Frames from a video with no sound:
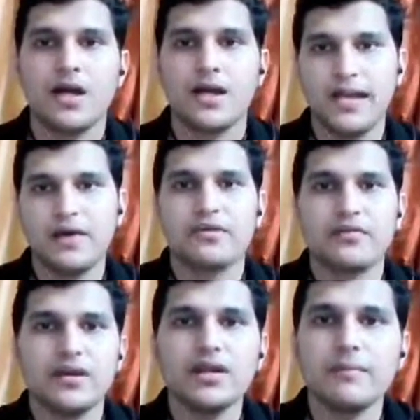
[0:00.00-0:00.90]
Hello
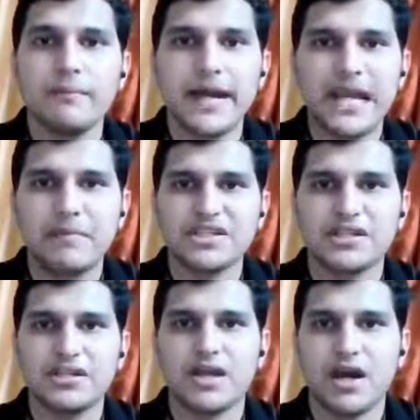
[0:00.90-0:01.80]
everyone, my name is
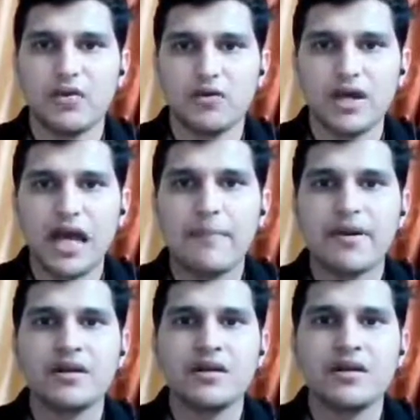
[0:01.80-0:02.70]
Chaitanya Thakur. I am an
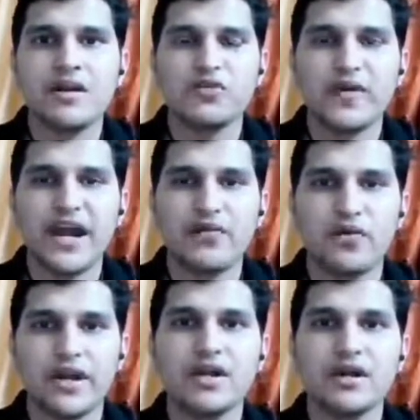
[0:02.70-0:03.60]
intern at
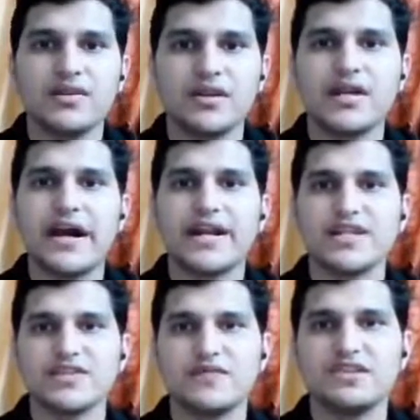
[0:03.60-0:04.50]
ubAdvocate under the
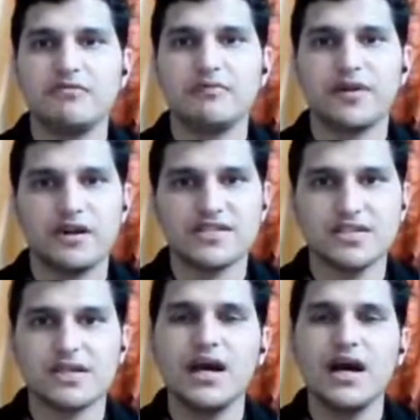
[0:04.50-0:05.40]
guidance of Jeevan Prakash
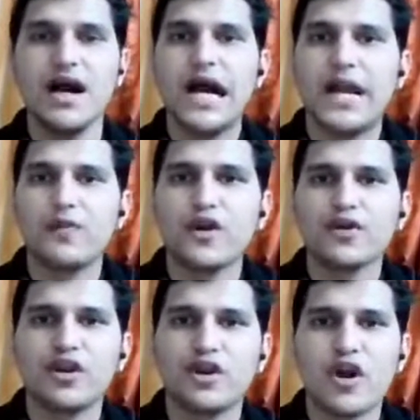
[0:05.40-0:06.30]
sir, advocate
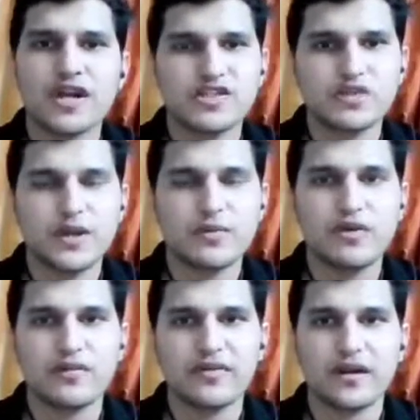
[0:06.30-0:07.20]
on record at Supreme
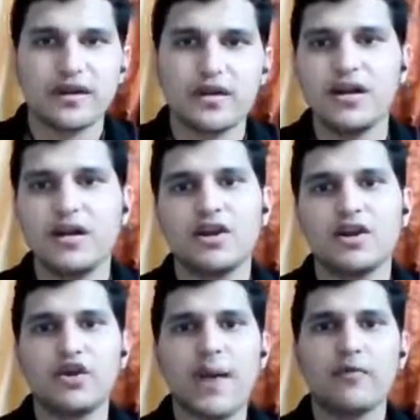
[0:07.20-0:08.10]
Court of India.
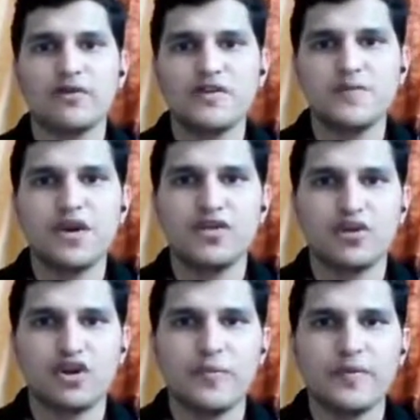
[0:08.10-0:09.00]
Today I want to speak on the
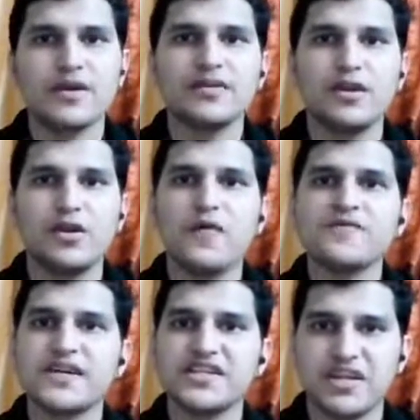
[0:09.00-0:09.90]
topic, the Law of
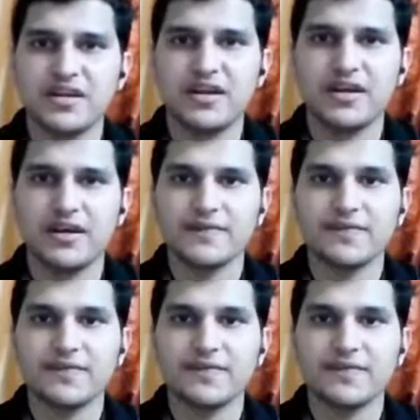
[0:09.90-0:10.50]
Sedition in India.